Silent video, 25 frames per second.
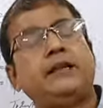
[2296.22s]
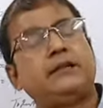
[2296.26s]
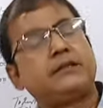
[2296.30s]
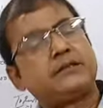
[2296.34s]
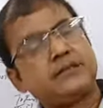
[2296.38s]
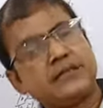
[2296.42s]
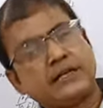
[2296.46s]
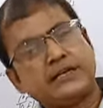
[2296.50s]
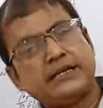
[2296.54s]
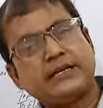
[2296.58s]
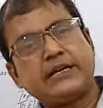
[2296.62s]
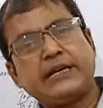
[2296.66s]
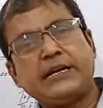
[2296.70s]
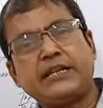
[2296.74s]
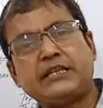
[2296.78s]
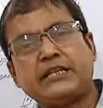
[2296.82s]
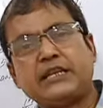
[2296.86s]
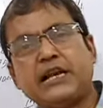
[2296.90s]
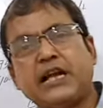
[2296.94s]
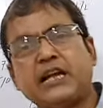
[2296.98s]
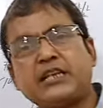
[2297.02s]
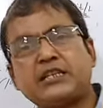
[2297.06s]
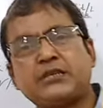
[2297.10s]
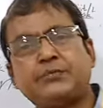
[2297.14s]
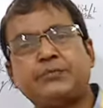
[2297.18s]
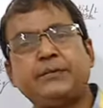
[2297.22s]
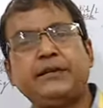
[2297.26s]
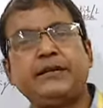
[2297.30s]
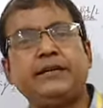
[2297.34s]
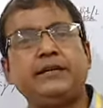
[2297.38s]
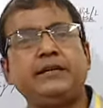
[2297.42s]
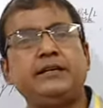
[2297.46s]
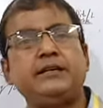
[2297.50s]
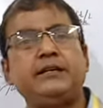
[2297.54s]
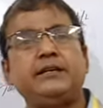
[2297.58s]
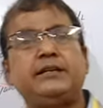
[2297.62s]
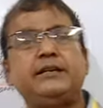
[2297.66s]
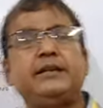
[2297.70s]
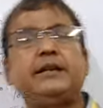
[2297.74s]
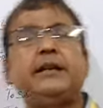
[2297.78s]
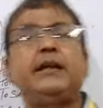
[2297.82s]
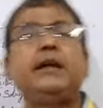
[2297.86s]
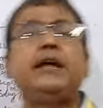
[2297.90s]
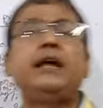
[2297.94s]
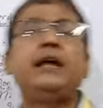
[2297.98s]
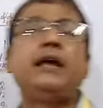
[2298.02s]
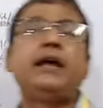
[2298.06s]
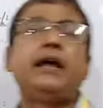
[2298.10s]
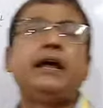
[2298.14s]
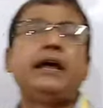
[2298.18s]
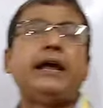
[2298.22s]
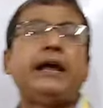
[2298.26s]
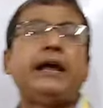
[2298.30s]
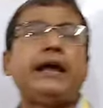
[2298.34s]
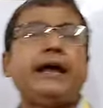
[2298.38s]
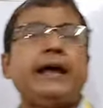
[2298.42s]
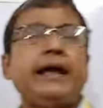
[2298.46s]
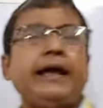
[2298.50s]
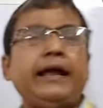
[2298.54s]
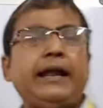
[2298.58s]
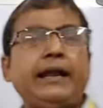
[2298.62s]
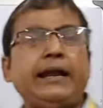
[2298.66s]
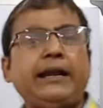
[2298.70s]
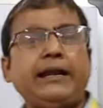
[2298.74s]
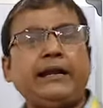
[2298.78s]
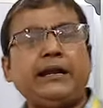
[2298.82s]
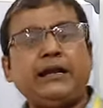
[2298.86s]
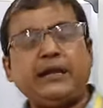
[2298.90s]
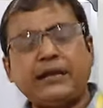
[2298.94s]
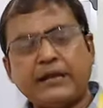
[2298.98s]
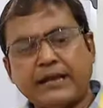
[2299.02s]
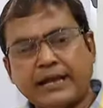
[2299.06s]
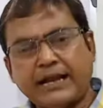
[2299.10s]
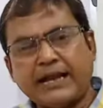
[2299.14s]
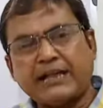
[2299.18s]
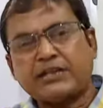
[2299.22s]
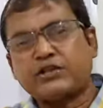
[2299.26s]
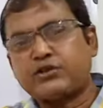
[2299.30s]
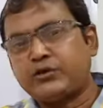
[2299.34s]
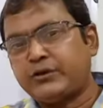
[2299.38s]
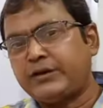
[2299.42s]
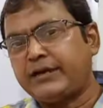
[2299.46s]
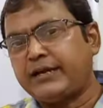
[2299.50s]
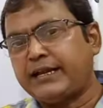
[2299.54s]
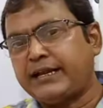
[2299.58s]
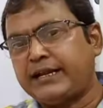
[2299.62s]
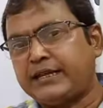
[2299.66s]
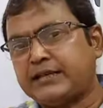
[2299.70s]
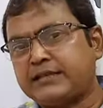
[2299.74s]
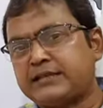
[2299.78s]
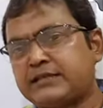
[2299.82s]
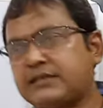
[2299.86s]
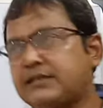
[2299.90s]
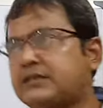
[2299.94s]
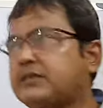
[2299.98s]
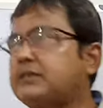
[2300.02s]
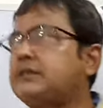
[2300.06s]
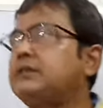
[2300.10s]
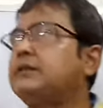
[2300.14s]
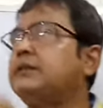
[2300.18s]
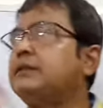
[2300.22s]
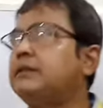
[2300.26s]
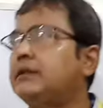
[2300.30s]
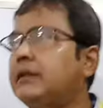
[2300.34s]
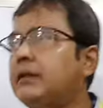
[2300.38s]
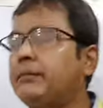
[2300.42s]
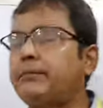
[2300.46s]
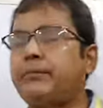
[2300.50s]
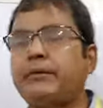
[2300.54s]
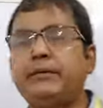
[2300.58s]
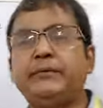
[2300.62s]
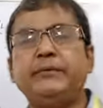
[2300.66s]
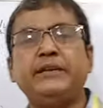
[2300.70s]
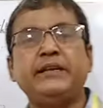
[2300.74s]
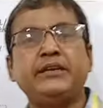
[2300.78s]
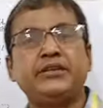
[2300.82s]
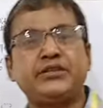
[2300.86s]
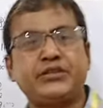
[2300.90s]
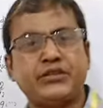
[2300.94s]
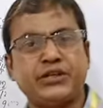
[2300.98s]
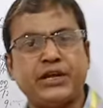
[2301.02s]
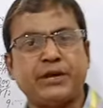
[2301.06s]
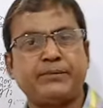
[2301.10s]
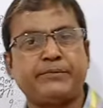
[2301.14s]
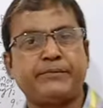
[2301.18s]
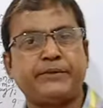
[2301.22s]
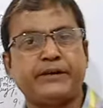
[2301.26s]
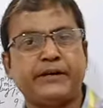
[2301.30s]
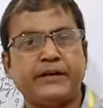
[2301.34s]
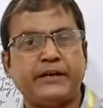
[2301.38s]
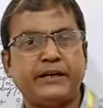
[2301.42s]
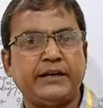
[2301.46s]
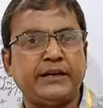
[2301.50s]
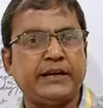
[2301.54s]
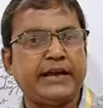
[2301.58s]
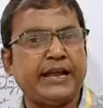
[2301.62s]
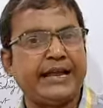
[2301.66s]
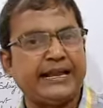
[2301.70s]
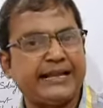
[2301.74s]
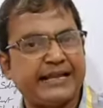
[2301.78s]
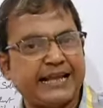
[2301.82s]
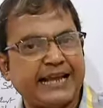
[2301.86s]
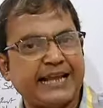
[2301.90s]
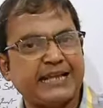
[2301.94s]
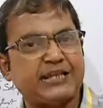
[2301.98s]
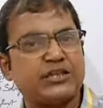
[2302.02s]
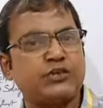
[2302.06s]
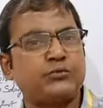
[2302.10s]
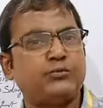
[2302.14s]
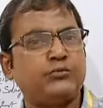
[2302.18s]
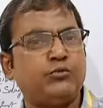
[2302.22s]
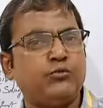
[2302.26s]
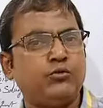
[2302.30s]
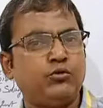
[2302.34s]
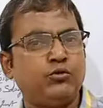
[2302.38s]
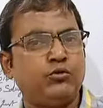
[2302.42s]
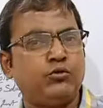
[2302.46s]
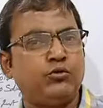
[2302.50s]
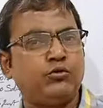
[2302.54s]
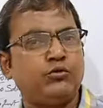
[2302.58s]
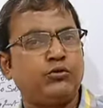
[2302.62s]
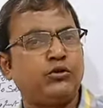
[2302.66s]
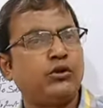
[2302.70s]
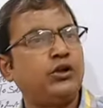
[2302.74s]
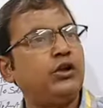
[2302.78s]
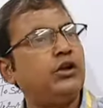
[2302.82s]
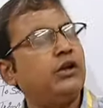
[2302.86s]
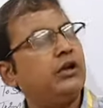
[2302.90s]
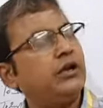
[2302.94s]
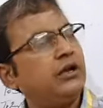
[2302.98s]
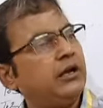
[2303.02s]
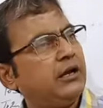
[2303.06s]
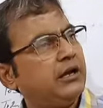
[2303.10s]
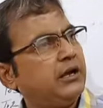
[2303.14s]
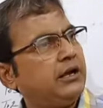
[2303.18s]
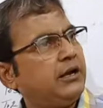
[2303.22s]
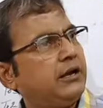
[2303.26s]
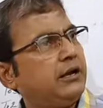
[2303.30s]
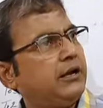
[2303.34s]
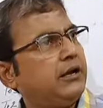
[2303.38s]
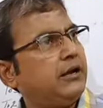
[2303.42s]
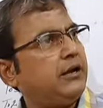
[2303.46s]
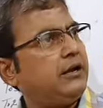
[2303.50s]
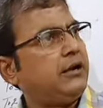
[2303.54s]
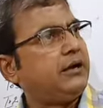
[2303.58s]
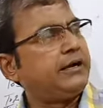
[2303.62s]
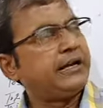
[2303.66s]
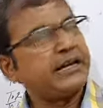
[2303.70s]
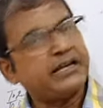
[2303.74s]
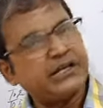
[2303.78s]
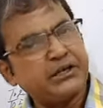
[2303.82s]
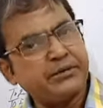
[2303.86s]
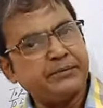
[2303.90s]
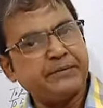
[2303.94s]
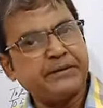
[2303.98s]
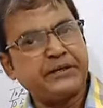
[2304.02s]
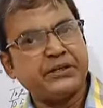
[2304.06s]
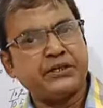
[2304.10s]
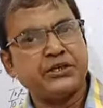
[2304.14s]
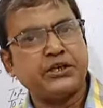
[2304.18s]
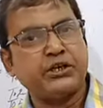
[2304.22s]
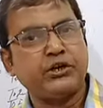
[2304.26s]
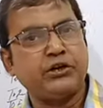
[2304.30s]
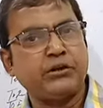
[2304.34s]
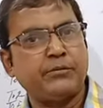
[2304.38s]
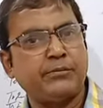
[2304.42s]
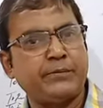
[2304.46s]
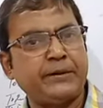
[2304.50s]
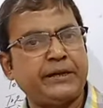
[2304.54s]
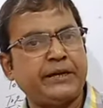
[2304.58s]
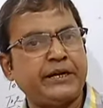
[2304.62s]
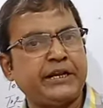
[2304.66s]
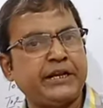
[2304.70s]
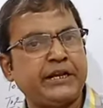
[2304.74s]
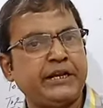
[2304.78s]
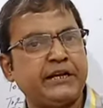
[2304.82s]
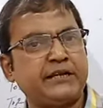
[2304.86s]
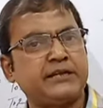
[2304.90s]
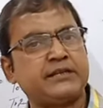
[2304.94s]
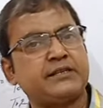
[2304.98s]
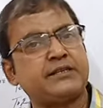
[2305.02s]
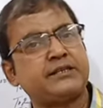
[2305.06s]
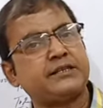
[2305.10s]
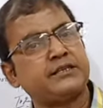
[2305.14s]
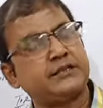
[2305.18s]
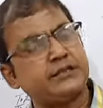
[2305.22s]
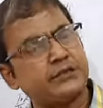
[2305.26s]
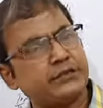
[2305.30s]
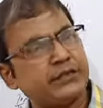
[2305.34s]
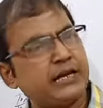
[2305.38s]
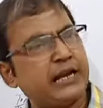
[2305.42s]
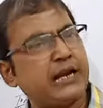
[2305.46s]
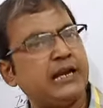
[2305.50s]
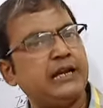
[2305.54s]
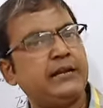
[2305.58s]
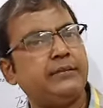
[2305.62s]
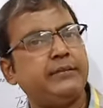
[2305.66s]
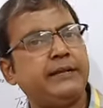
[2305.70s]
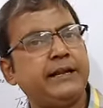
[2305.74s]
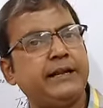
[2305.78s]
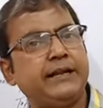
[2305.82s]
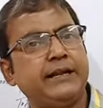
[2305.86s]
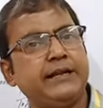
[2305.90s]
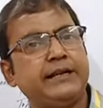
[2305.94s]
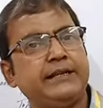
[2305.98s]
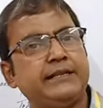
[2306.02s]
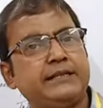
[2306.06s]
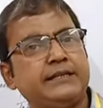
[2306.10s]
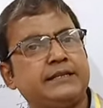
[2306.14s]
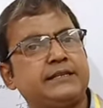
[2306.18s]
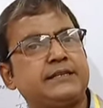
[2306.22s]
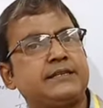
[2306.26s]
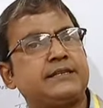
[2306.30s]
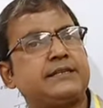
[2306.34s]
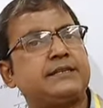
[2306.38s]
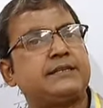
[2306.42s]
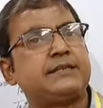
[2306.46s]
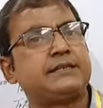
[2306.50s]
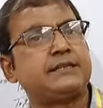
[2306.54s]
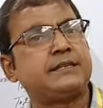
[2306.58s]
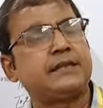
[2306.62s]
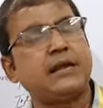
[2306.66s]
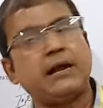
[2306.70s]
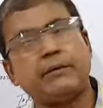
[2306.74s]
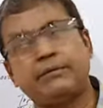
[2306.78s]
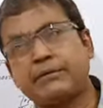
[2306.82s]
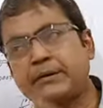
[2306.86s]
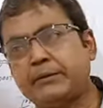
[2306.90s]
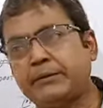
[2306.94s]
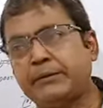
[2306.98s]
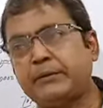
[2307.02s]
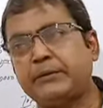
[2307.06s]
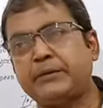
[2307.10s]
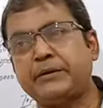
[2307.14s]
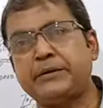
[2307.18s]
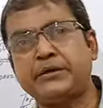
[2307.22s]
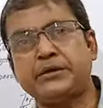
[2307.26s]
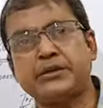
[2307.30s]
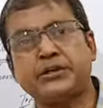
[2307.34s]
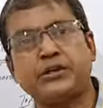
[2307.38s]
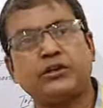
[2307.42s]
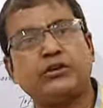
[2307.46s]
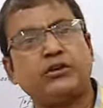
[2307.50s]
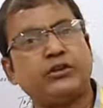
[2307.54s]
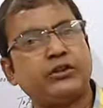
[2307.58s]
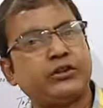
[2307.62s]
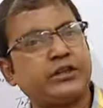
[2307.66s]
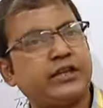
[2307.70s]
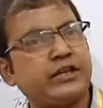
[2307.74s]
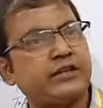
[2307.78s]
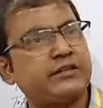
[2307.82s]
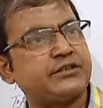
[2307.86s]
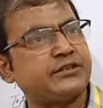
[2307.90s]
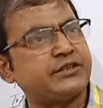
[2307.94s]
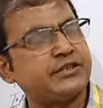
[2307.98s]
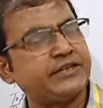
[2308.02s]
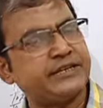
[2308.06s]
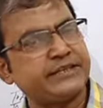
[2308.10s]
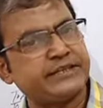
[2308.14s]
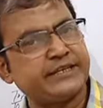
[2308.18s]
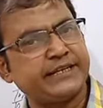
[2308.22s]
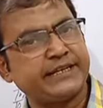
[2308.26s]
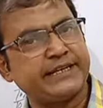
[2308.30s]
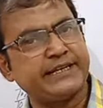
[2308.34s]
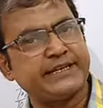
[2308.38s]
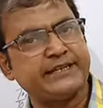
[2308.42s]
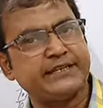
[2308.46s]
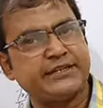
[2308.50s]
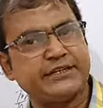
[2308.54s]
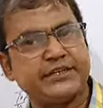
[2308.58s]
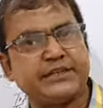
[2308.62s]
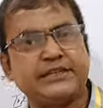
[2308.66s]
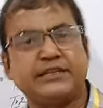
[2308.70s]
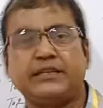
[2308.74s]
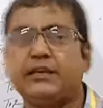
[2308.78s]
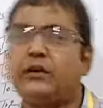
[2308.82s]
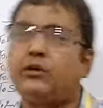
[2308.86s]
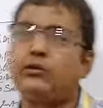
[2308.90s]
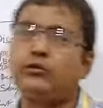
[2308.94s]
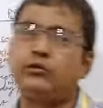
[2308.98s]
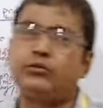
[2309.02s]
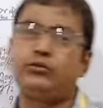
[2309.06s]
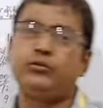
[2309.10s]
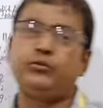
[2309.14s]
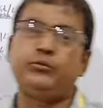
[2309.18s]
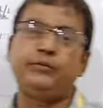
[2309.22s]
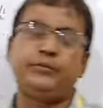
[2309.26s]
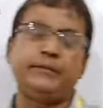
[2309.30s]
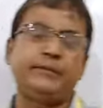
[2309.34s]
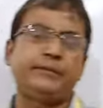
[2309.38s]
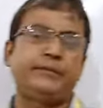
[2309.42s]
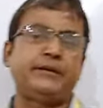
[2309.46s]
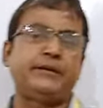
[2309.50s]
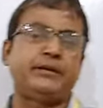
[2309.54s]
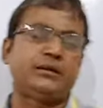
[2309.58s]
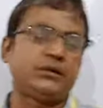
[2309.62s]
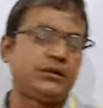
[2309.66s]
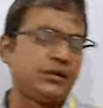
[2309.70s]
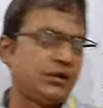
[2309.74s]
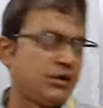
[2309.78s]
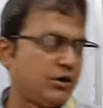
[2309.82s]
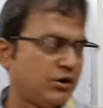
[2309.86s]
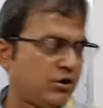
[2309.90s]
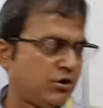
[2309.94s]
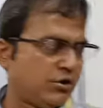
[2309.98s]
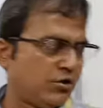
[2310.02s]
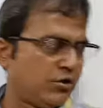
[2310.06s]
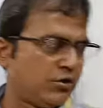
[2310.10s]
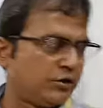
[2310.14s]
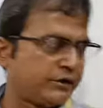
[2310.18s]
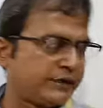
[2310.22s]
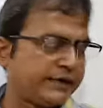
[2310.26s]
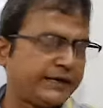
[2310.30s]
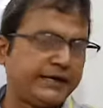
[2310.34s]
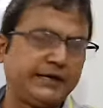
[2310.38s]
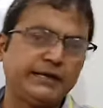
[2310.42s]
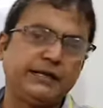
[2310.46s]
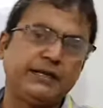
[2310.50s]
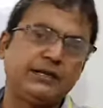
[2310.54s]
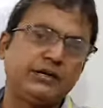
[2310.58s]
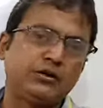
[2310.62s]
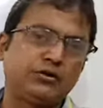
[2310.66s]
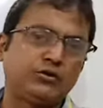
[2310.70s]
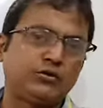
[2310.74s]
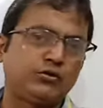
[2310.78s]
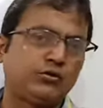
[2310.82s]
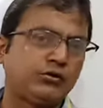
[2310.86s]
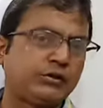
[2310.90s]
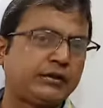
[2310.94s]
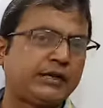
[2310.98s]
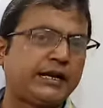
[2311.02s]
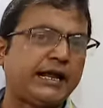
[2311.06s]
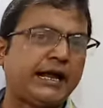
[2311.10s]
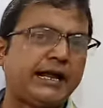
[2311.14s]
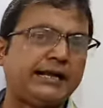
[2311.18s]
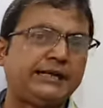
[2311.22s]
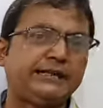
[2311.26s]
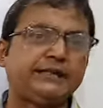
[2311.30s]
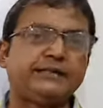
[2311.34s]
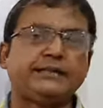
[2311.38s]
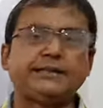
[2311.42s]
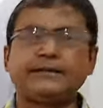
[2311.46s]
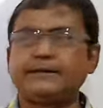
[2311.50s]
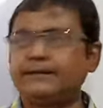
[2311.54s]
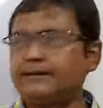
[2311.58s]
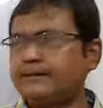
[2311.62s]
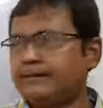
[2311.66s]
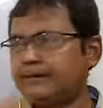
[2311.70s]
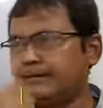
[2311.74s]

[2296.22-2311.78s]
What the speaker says: certain adjustment and as well as the previous chapter like cash flow, rectification of errors, trial balance after preparation on Thursday, second stage. How do we prepare? Okay, good night.